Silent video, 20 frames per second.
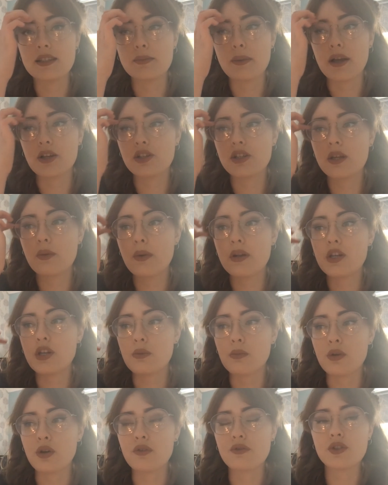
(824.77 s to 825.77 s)
especially when
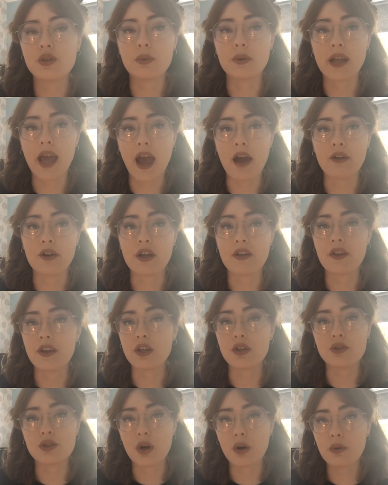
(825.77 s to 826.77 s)
you move to an area
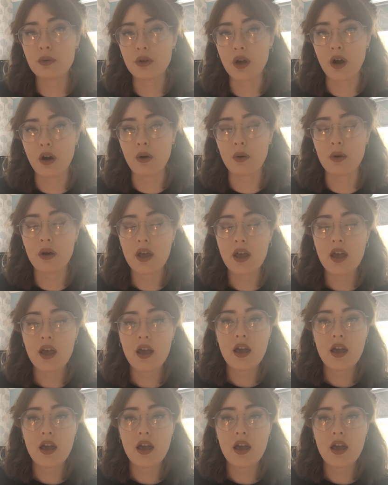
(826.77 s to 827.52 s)
that you don't know.